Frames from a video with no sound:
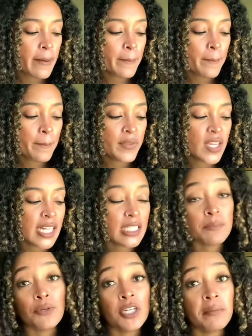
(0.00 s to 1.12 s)
but that's
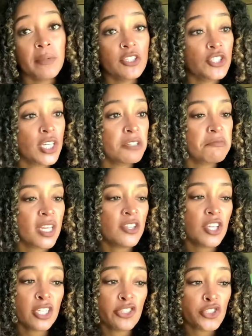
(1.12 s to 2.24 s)
pretty much it. And you
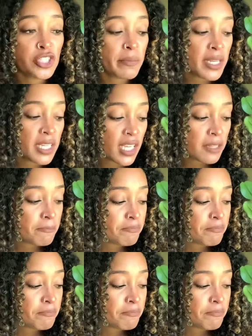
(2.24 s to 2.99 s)
can trim any